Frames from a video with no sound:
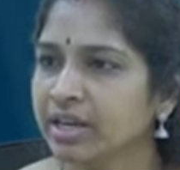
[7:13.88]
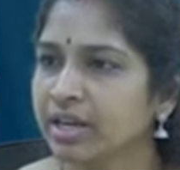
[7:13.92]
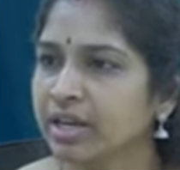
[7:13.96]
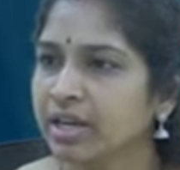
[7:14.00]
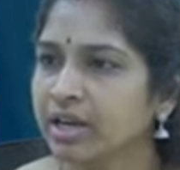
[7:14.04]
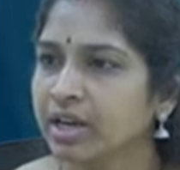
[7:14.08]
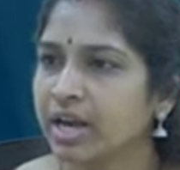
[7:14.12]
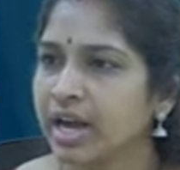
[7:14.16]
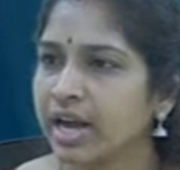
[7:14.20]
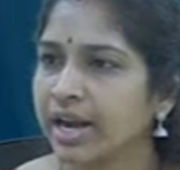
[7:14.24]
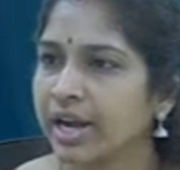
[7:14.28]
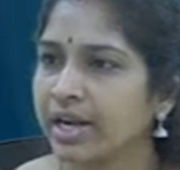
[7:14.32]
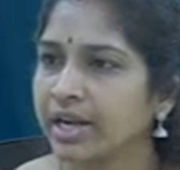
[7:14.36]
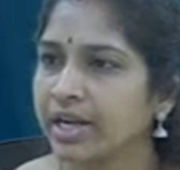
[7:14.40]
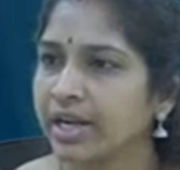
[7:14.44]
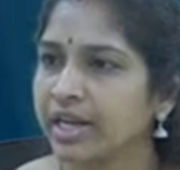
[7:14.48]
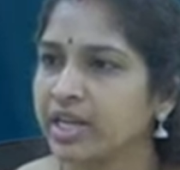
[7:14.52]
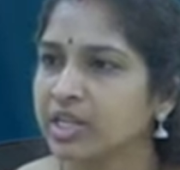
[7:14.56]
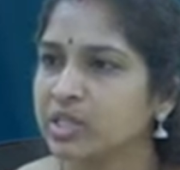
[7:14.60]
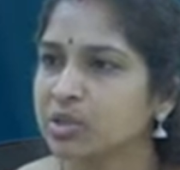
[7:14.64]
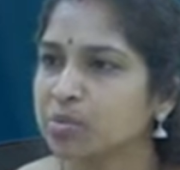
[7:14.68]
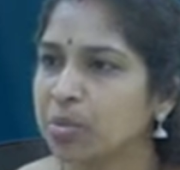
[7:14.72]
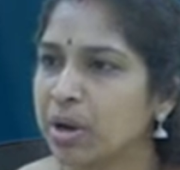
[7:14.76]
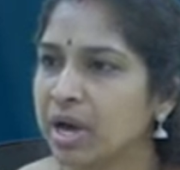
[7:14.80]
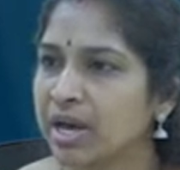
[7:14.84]
current
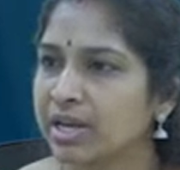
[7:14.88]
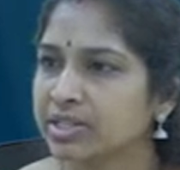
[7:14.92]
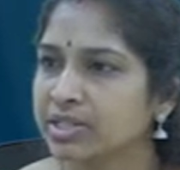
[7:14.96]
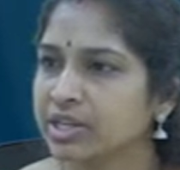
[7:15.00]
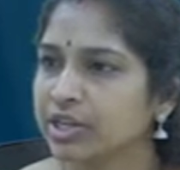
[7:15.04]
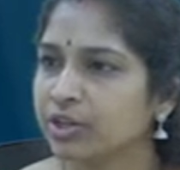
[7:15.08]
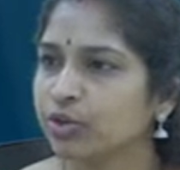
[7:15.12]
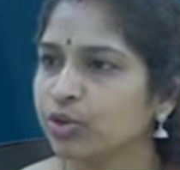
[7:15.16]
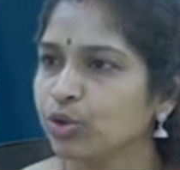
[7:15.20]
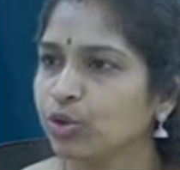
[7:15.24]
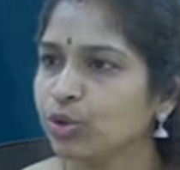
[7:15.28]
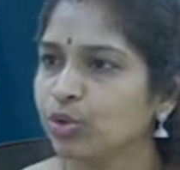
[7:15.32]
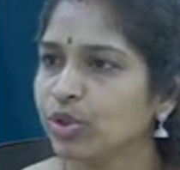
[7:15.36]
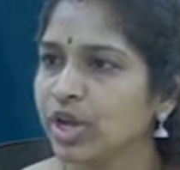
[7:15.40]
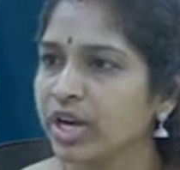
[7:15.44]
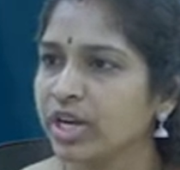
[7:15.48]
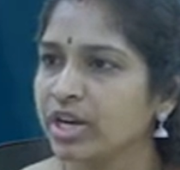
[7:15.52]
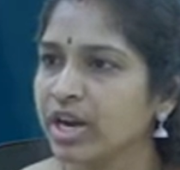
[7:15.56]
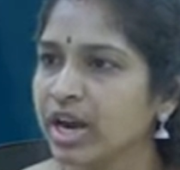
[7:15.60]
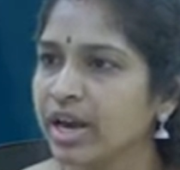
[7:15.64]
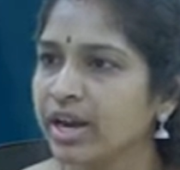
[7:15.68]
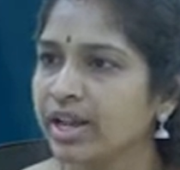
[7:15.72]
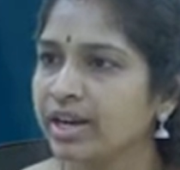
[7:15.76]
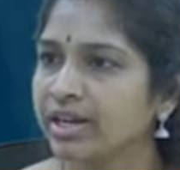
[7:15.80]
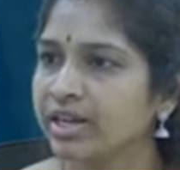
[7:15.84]
is passing through that
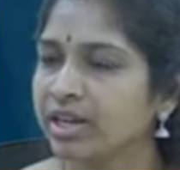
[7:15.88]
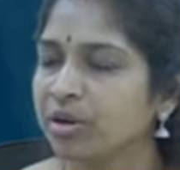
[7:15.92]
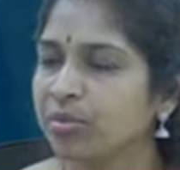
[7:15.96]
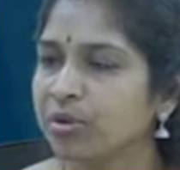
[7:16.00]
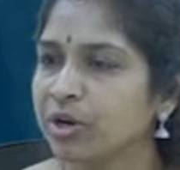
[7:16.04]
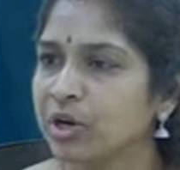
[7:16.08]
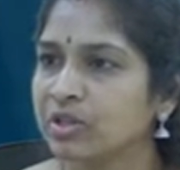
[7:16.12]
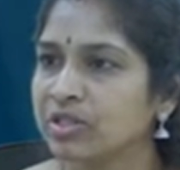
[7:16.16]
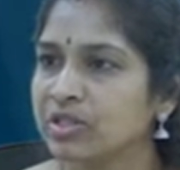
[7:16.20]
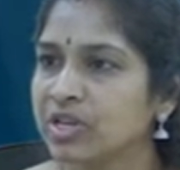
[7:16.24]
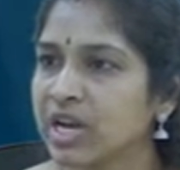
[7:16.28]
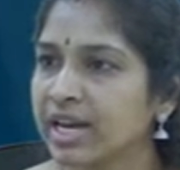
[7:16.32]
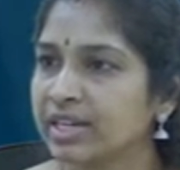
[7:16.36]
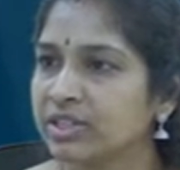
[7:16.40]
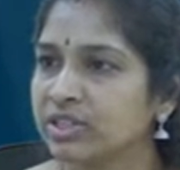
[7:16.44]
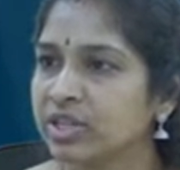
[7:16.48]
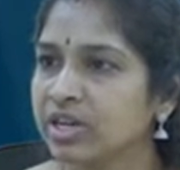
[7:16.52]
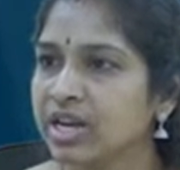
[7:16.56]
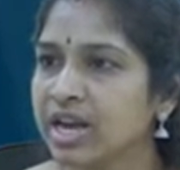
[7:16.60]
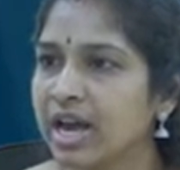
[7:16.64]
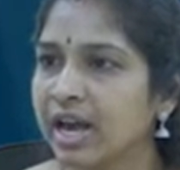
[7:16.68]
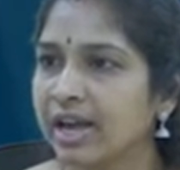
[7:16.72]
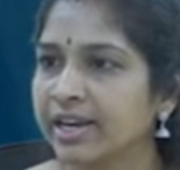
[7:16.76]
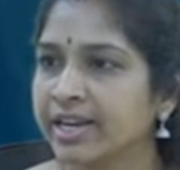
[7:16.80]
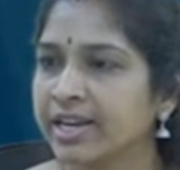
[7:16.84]
conductor because charged
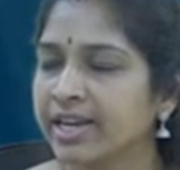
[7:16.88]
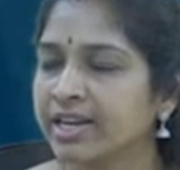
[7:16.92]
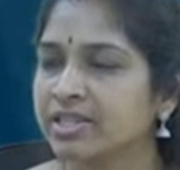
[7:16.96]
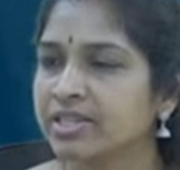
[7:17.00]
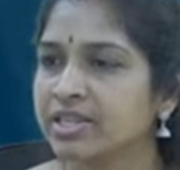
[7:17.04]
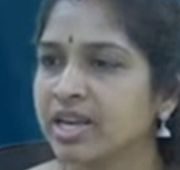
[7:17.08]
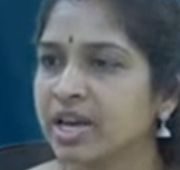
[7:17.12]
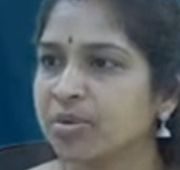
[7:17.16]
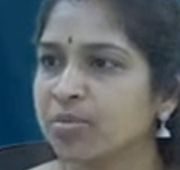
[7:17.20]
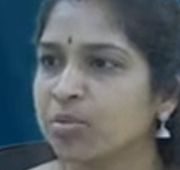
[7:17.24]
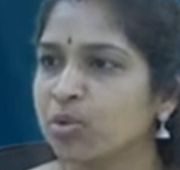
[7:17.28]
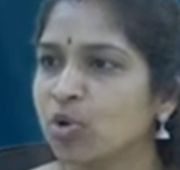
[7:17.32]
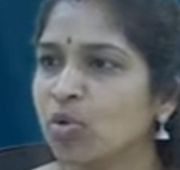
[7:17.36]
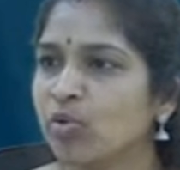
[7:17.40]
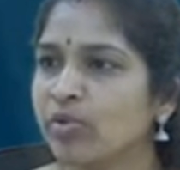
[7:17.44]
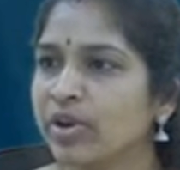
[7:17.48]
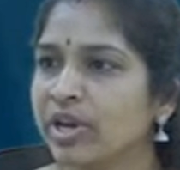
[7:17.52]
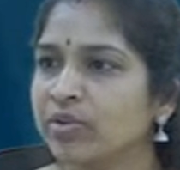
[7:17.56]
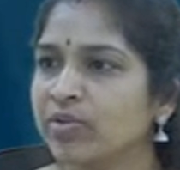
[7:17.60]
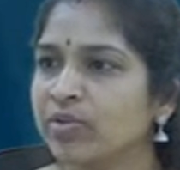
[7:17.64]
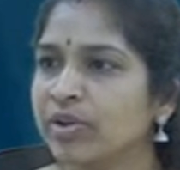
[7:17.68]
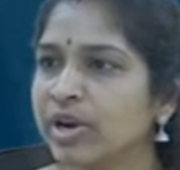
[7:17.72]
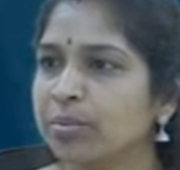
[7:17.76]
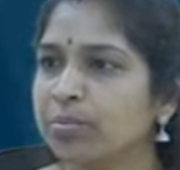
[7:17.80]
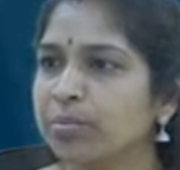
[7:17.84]
carriers are moving
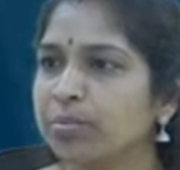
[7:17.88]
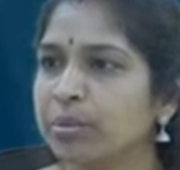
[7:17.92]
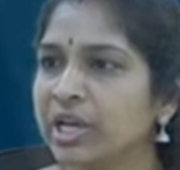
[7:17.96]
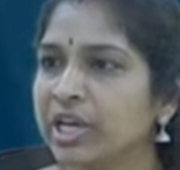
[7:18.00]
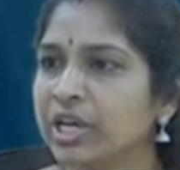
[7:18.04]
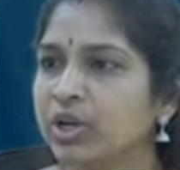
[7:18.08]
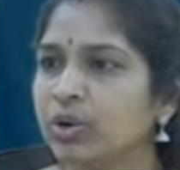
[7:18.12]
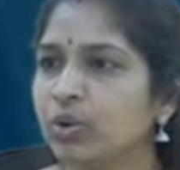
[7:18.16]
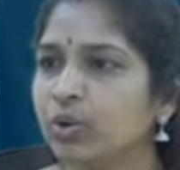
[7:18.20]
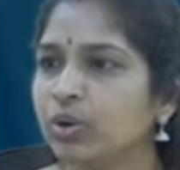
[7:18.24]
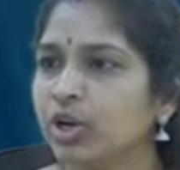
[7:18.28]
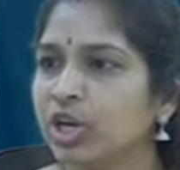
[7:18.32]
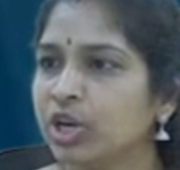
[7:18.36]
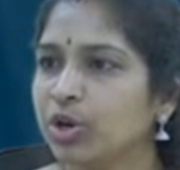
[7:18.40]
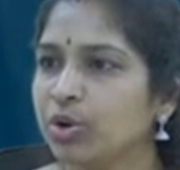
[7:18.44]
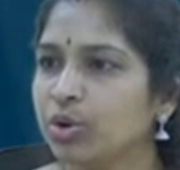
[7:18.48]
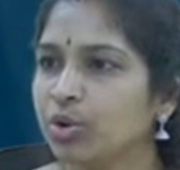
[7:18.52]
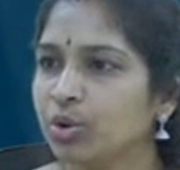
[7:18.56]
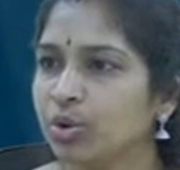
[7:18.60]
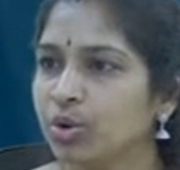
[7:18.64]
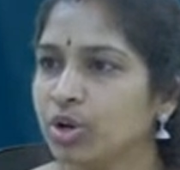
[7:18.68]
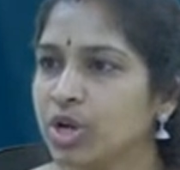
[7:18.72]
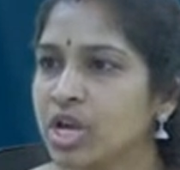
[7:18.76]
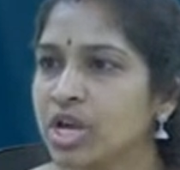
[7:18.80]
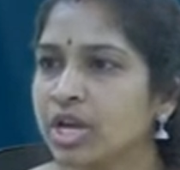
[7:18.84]
from P to Q.